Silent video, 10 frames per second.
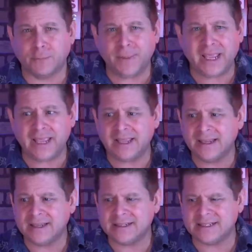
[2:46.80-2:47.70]
for me
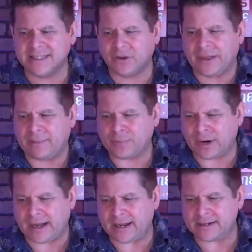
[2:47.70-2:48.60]
to sell that
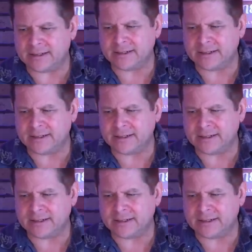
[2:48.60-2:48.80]
product.